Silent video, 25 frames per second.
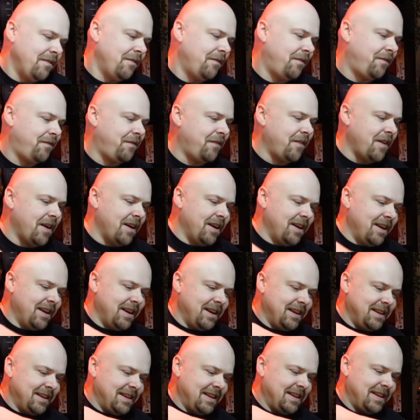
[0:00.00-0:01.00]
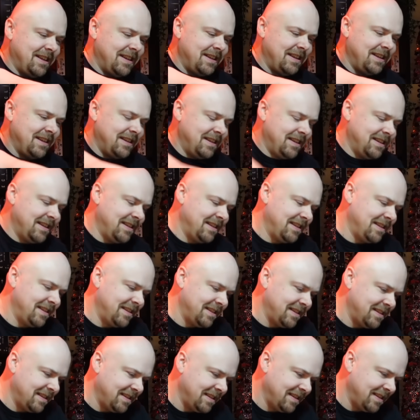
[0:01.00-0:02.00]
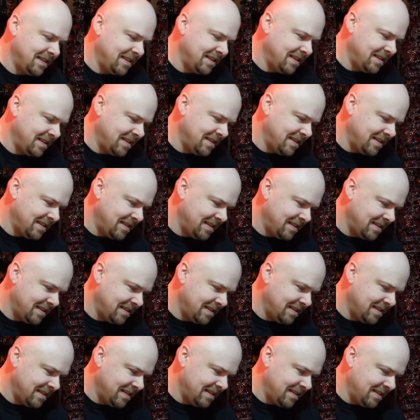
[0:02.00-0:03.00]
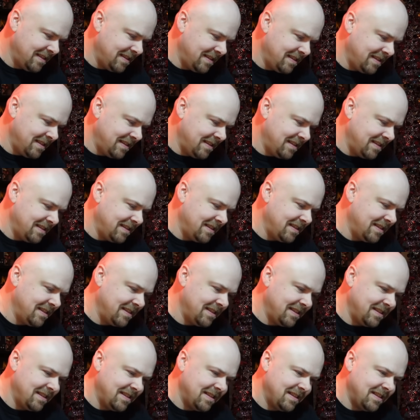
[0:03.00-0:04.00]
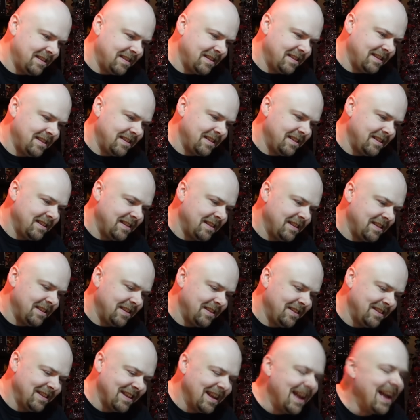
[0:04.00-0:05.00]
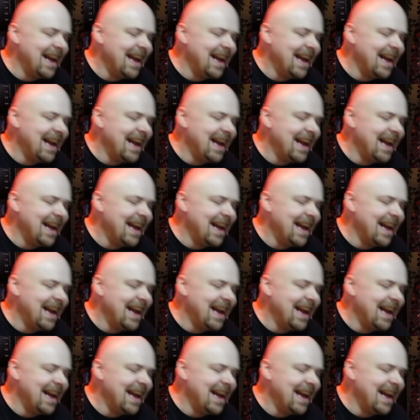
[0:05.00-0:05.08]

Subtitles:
[no speech]